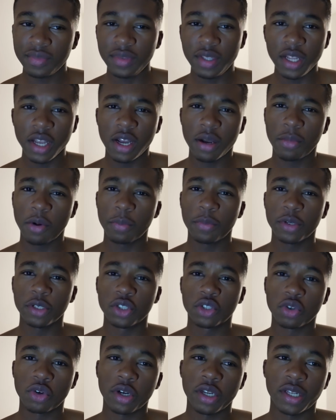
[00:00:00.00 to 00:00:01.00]
I um, hope you
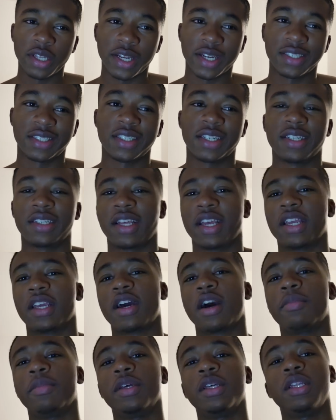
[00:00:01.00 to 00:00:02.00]
enjoyed. Like I said, like,
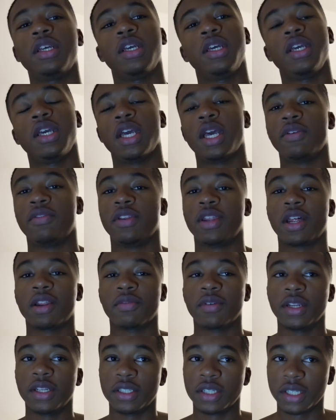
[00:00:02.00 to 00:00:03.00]
comment. If you're not
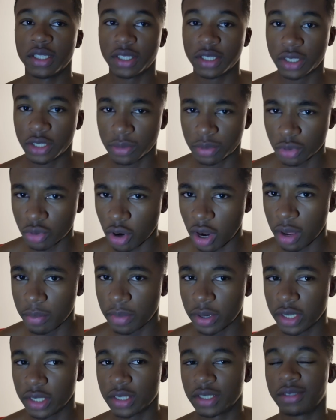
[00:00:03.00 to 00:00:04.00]
already, hit the subscribe
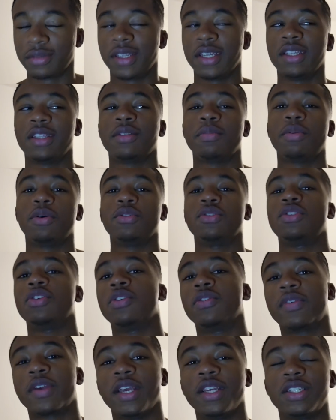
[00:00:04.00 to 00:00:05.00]
button, hit the post
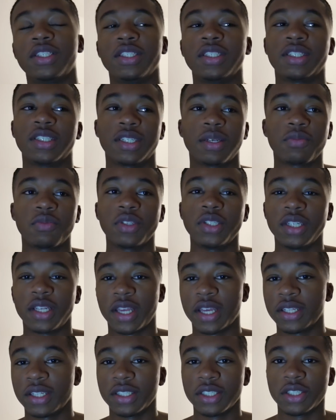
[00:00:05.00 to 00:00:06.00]
notification because I'm really
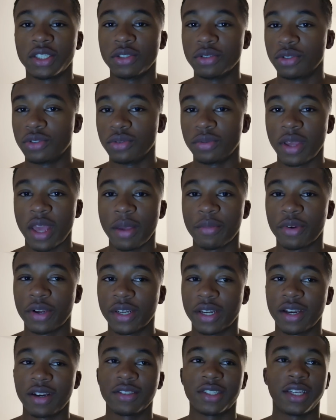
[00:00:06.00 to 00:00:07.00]
killing this YouTube game right
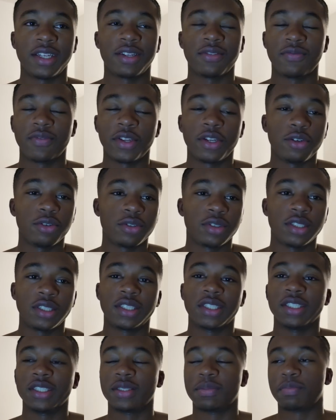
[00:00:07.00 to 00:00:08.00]
now. Like videos is
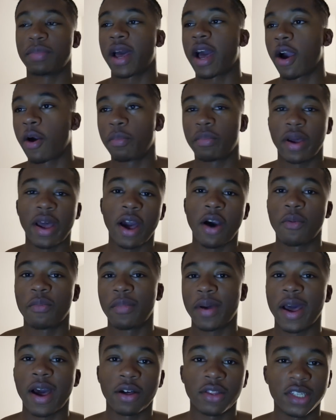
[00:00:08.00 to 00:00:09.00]
just pow, pow,
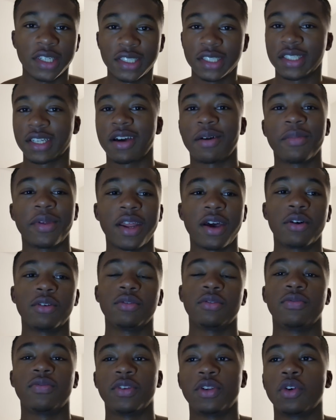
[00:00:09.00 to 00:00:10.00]
pow. They're just coming out
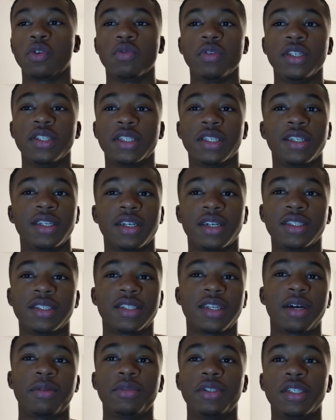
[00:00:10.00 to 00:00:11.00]
for no reason because
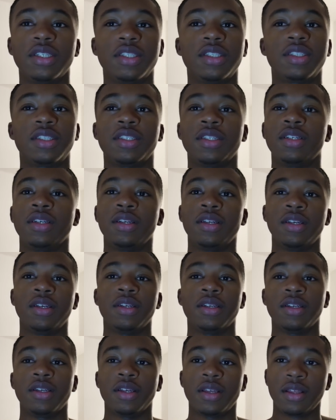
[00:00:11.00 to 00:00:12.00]
I'm just
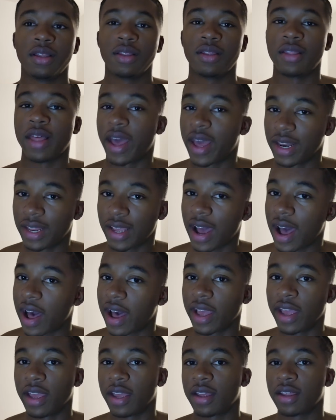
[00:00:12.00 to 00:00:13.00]
that
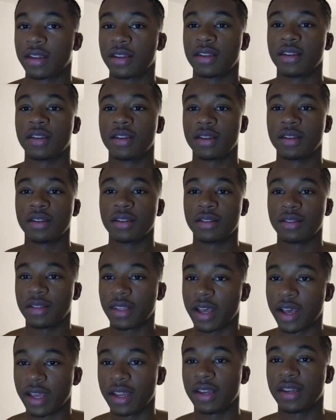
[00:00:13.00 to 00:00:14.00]
guy.
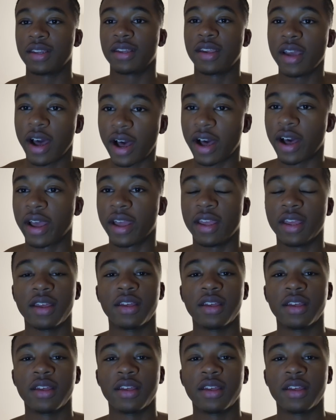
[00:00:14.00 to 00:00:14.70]
That guy.